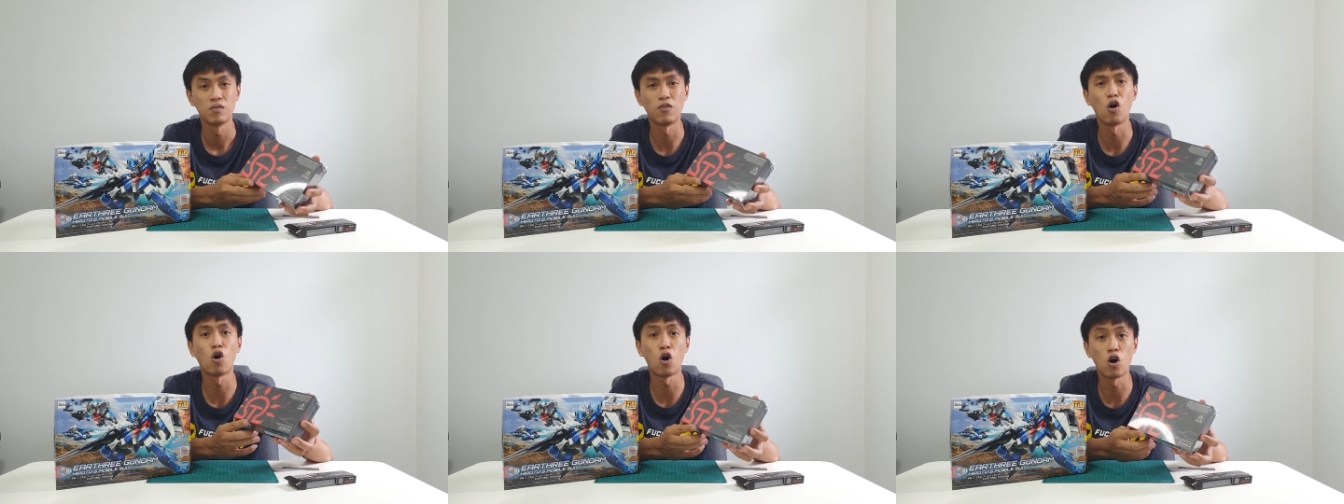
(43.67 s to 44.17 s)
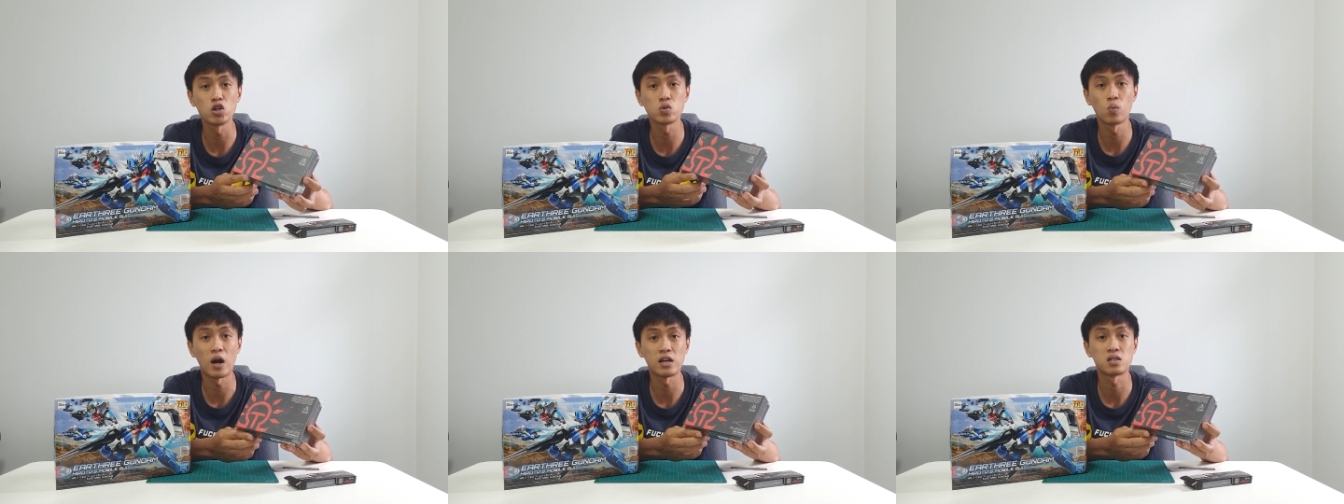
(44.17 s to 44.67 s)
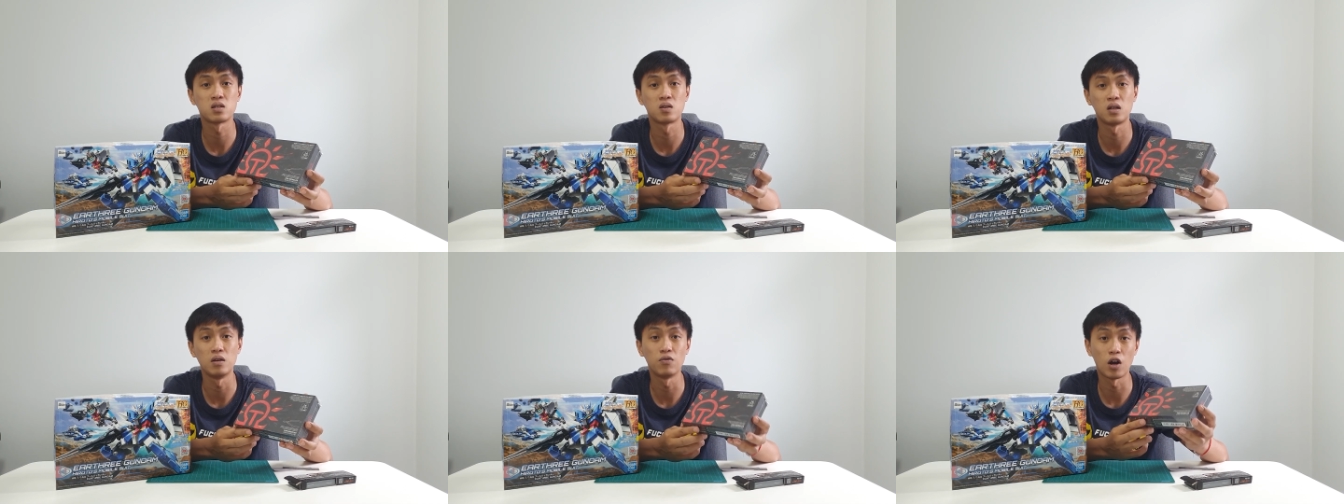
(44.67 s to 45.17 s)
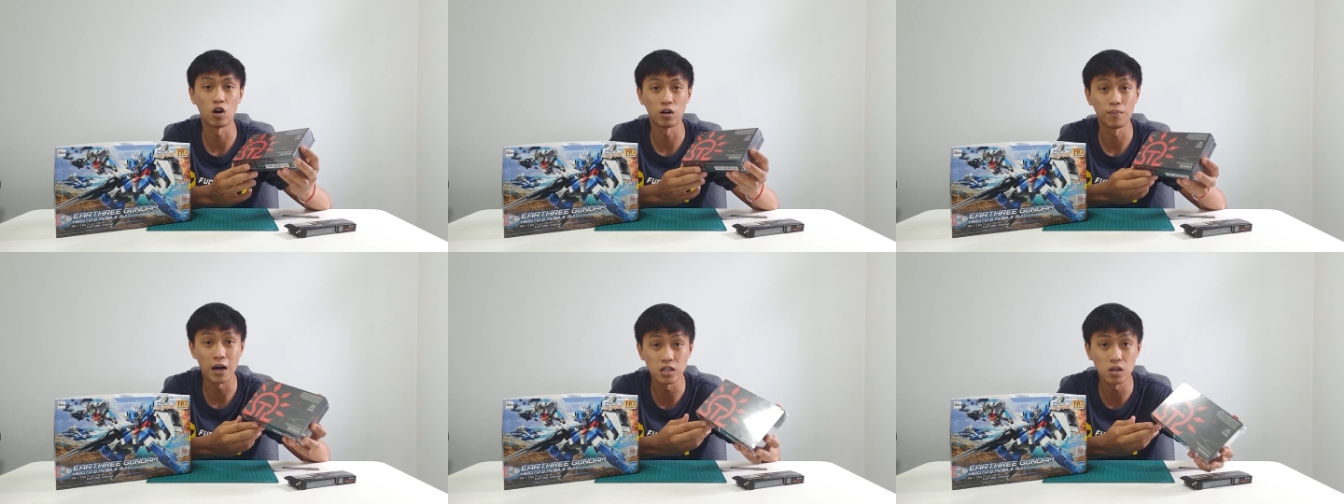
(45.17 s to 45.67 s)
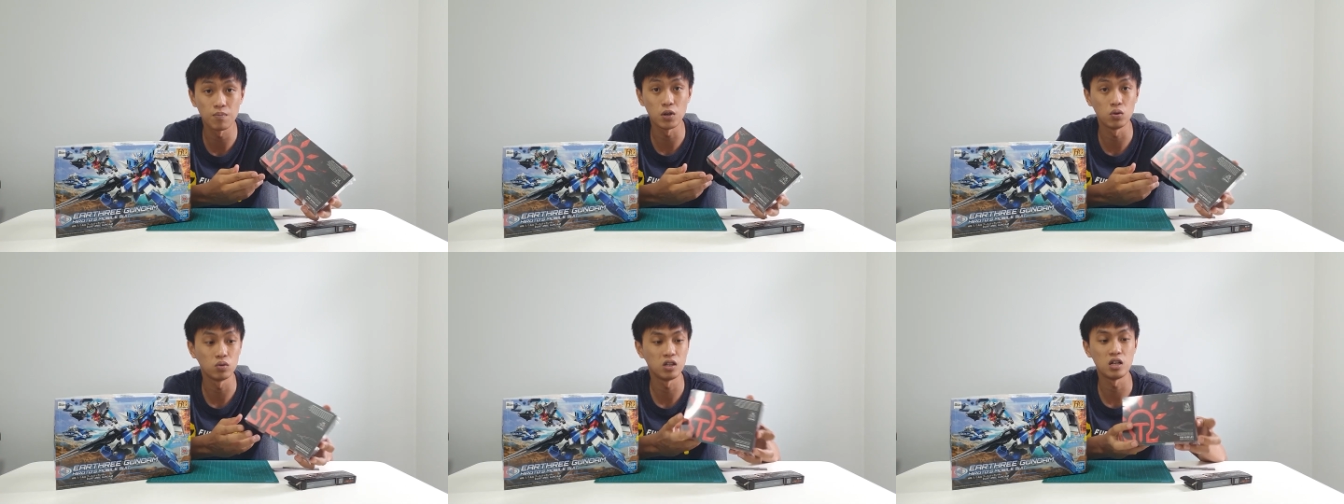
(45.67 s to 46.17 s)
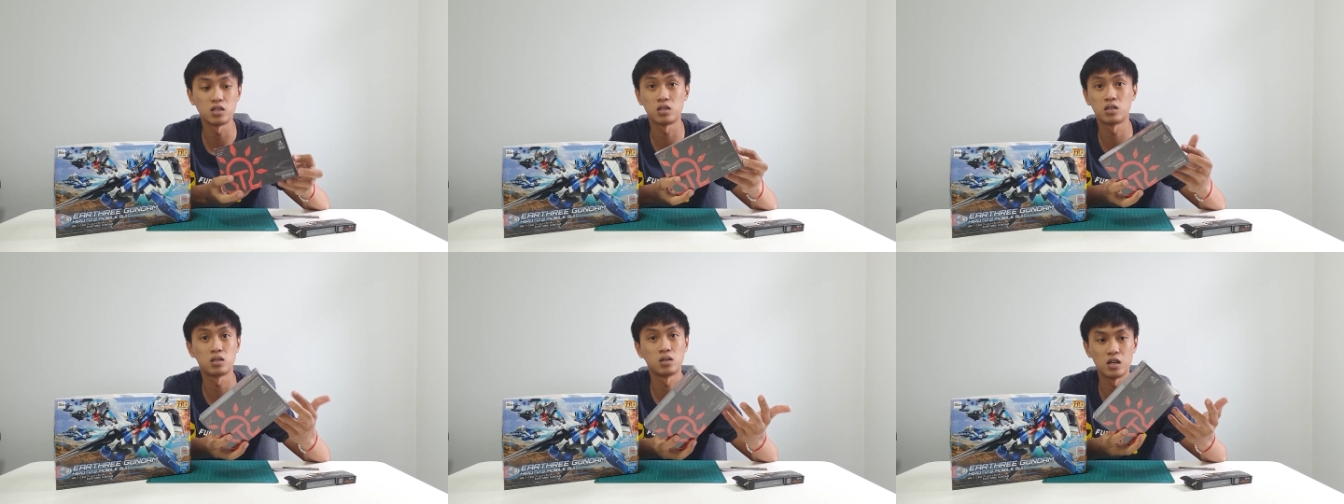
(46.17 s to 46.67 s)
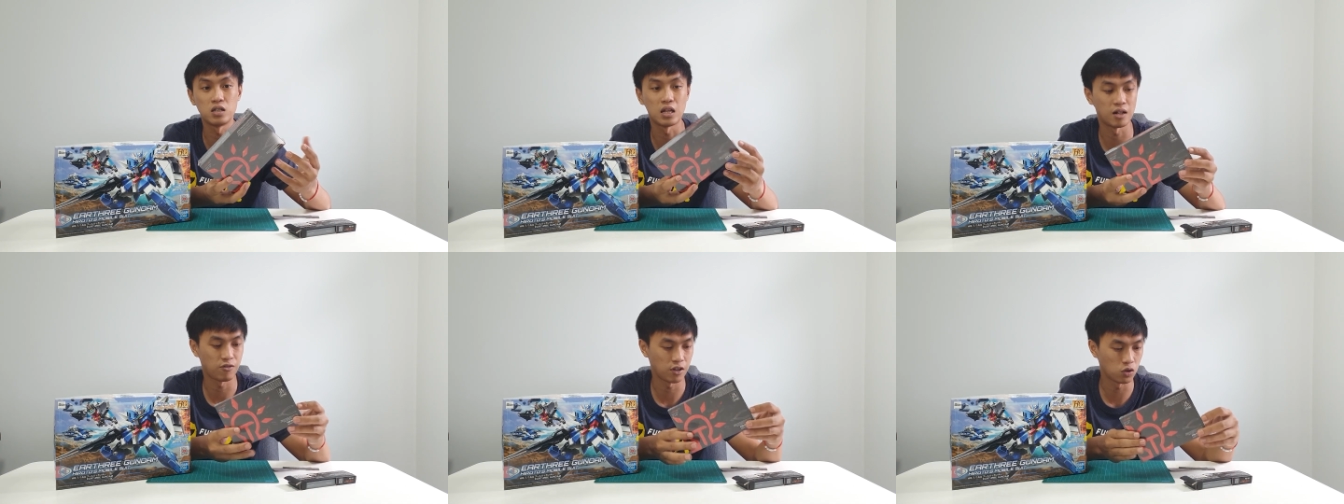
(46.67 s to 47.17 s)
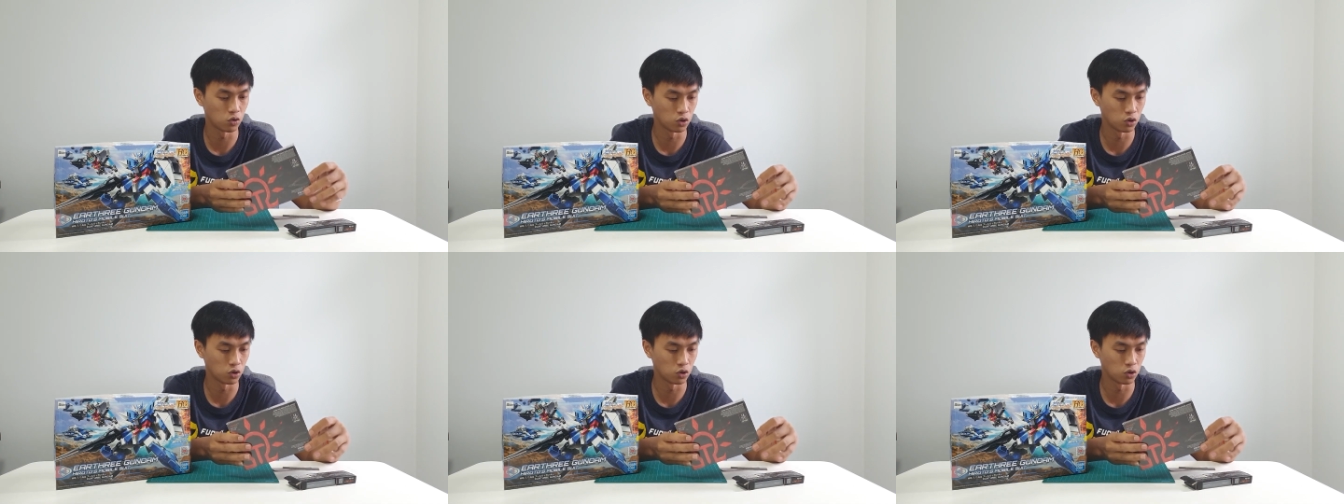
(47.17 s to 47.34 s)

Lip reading: For cost wise, if you're on a budget build, this is definitely